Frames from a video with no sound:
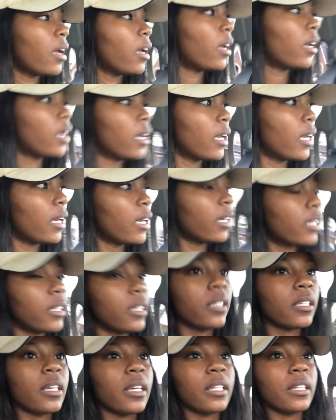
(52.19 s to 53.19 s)

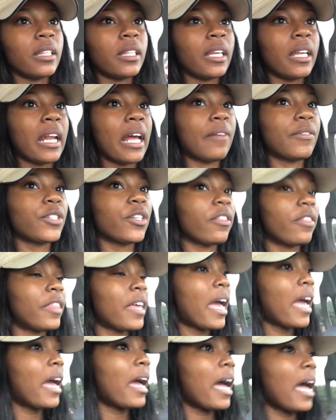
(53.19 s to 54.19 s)
And then after
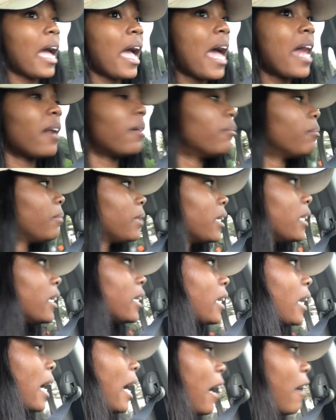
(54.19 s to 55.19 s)
that, I had a
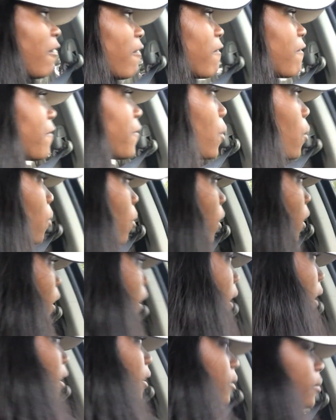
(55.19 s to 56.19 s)
meeting at
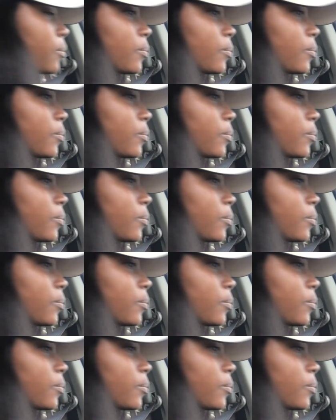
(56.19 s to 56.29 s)
4.